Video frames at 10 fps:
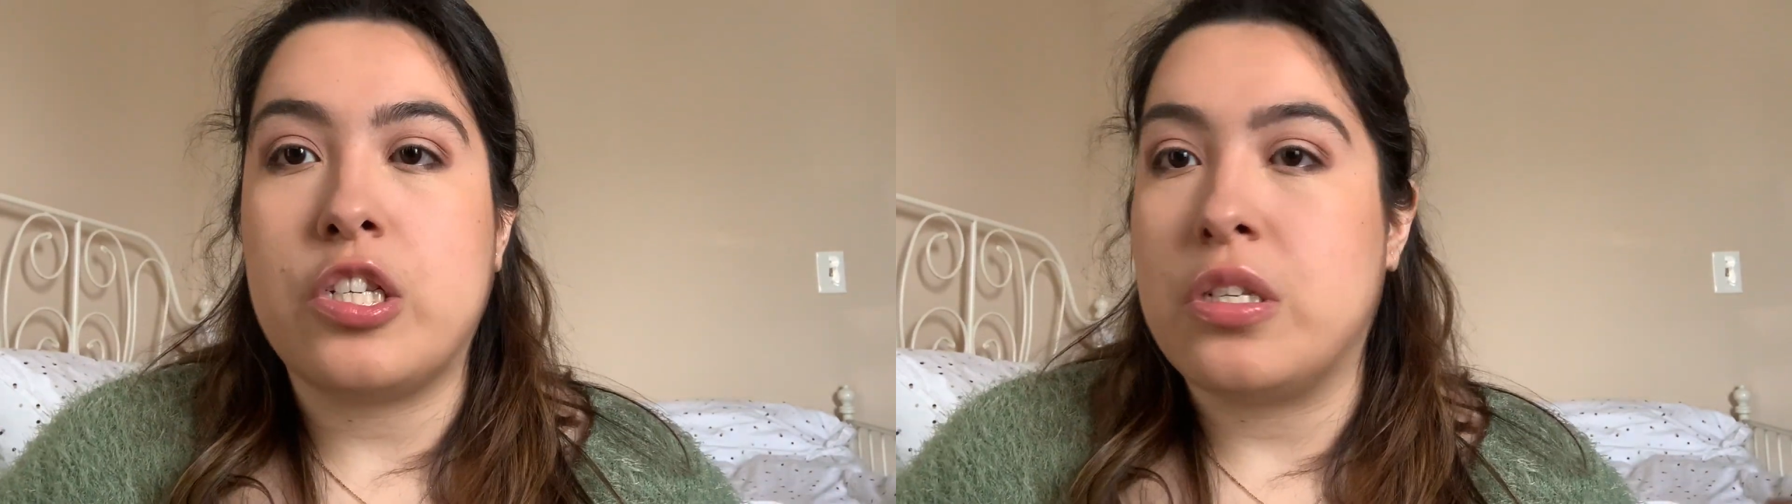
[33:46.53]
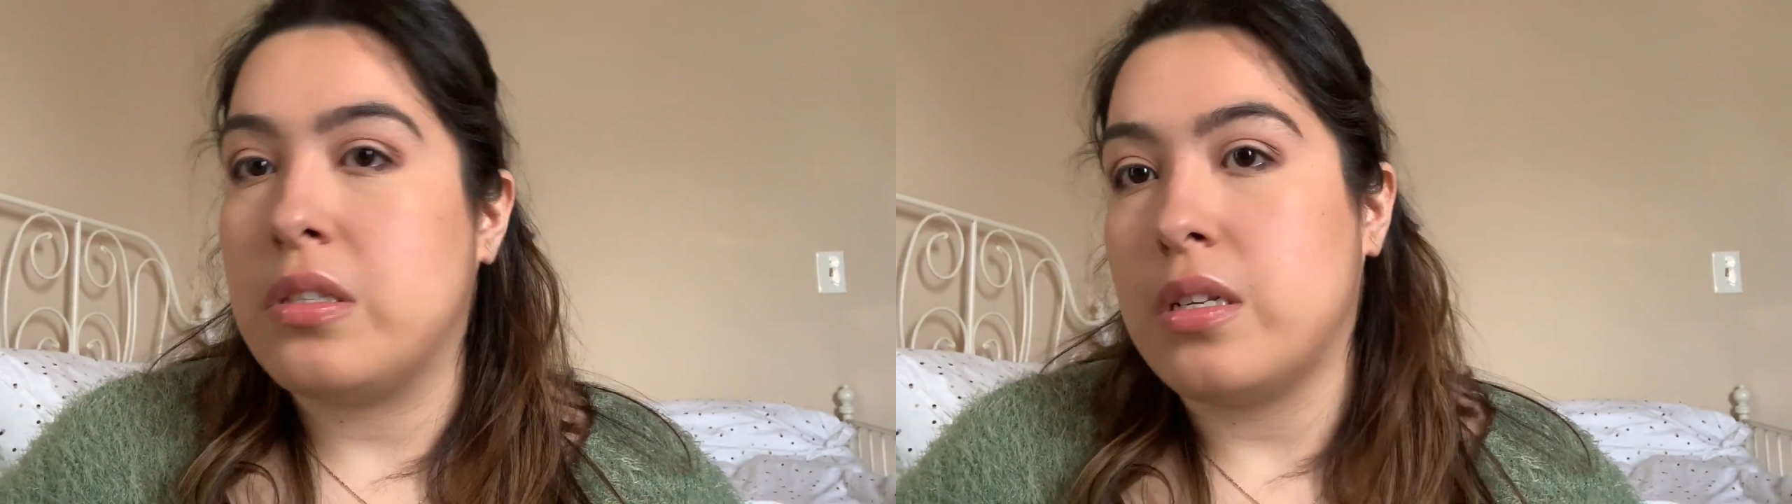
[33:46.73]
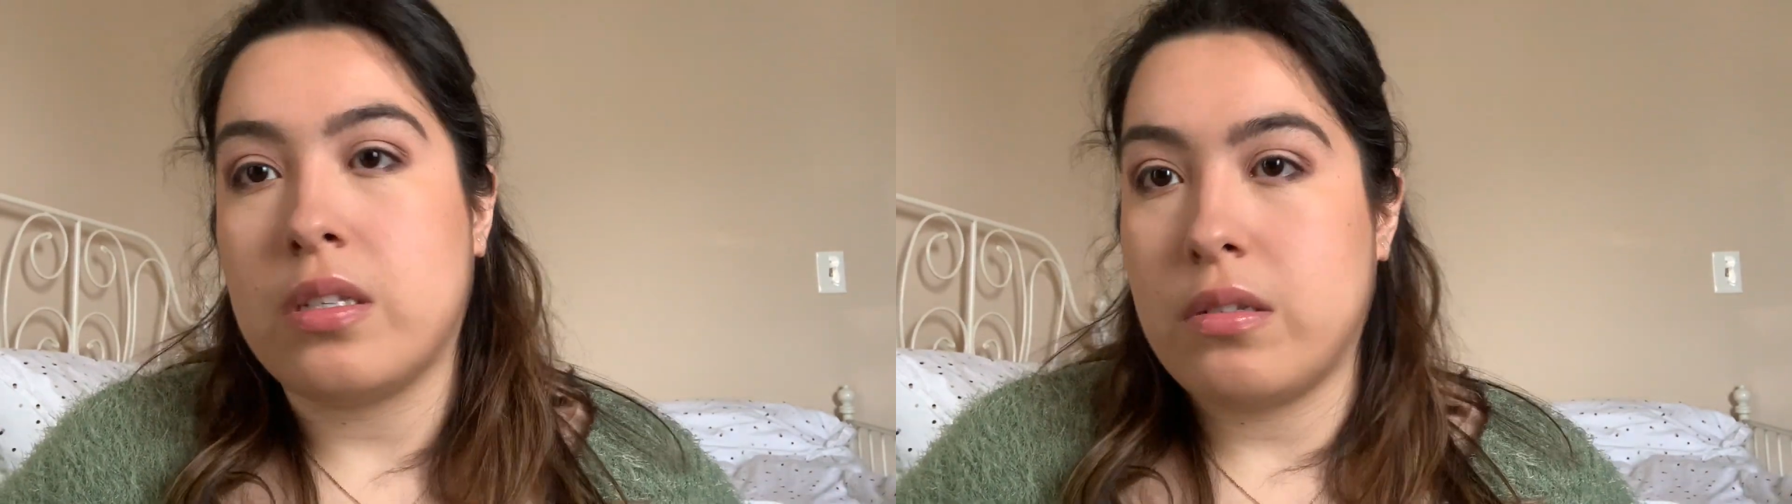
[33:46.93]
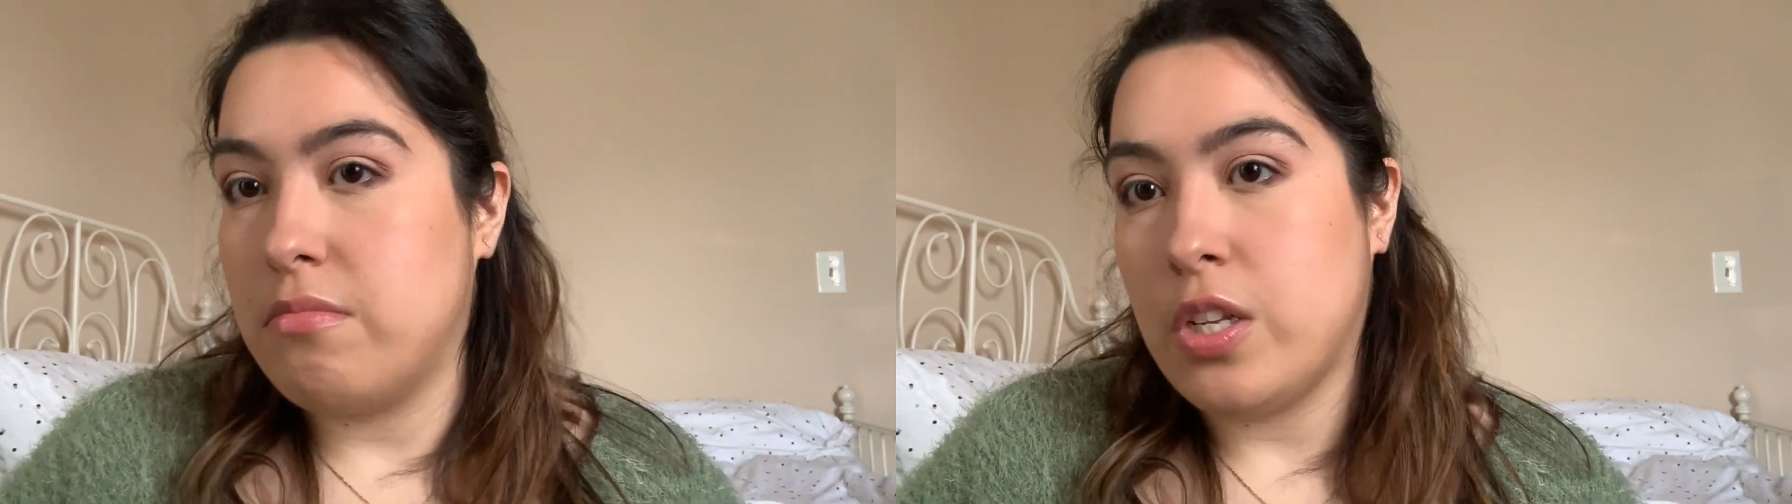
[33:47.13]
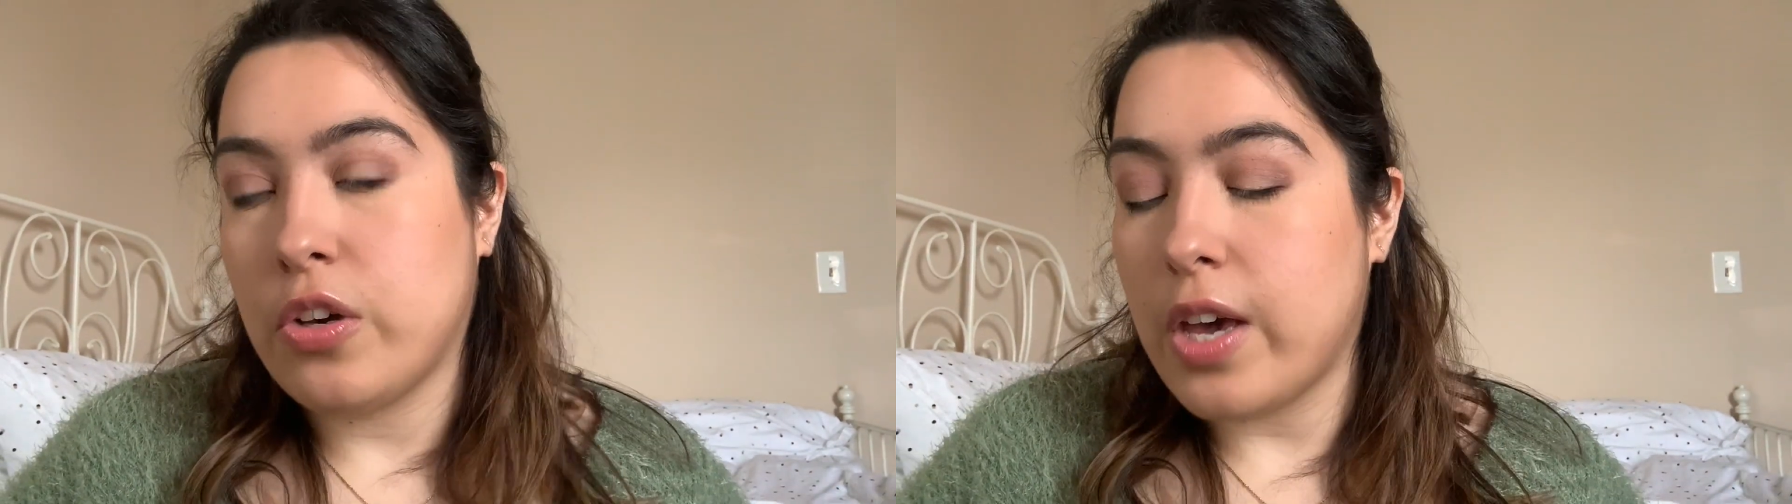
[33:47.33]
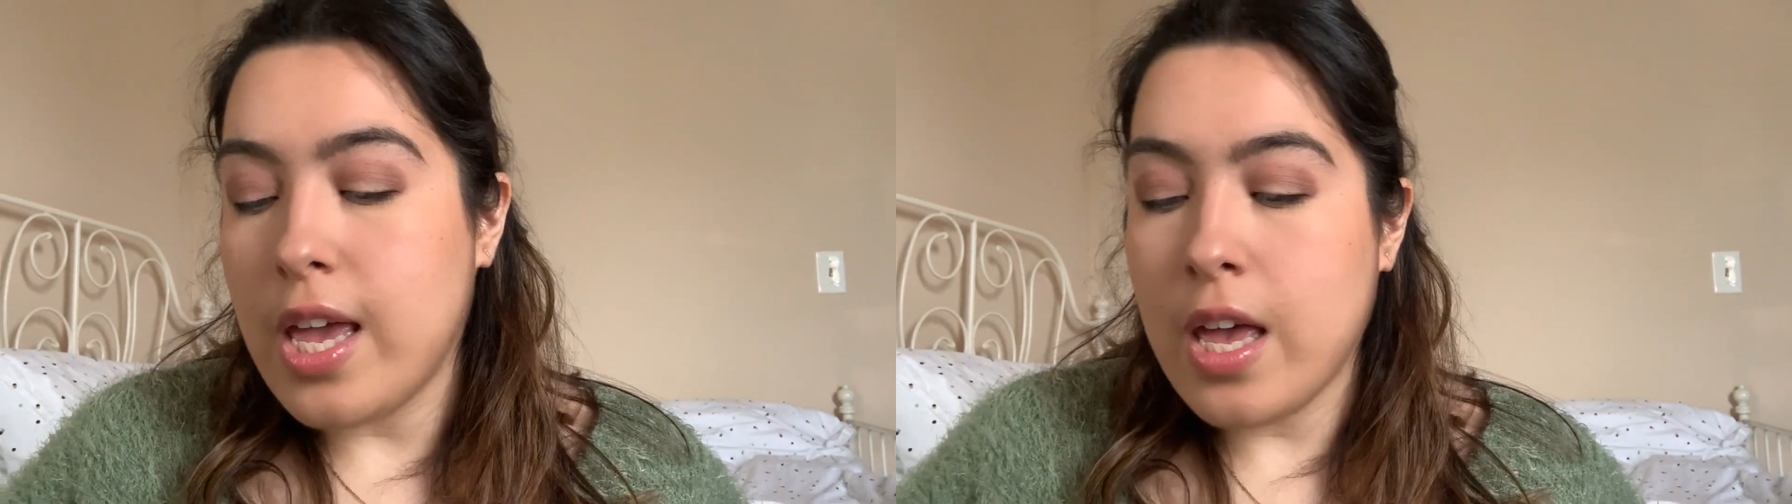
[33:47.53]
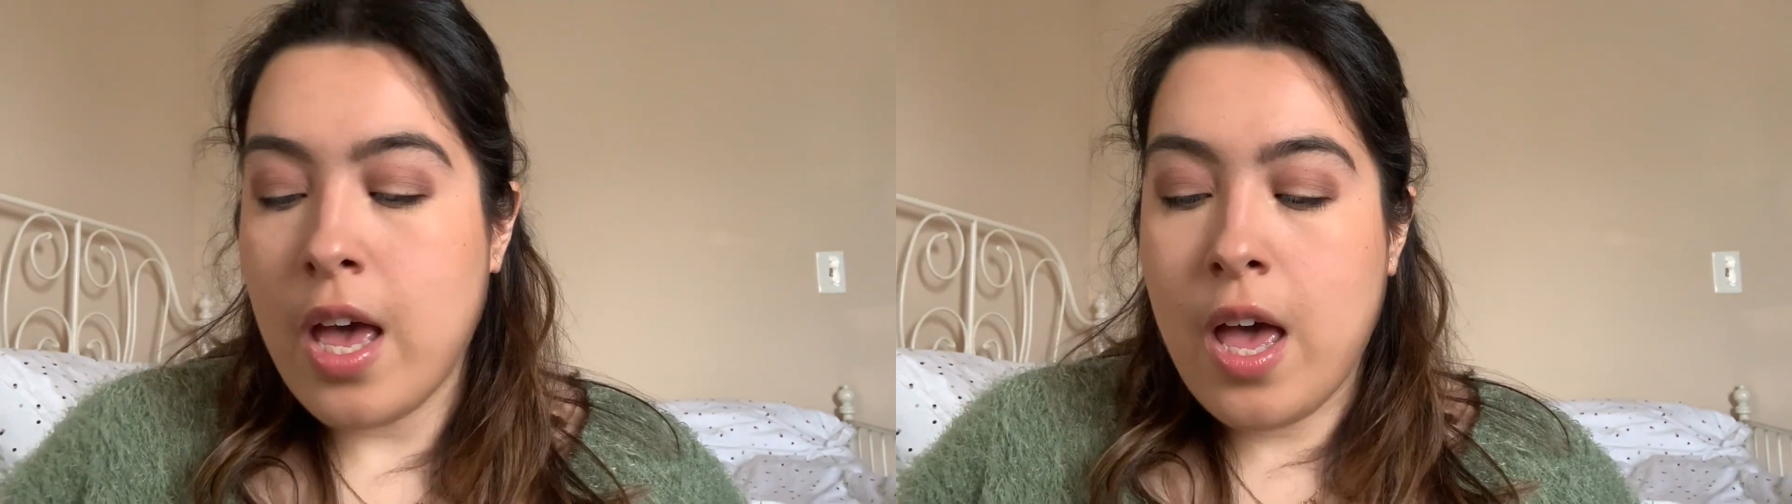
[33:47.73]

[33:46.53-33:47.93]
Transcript: just doesn't look great.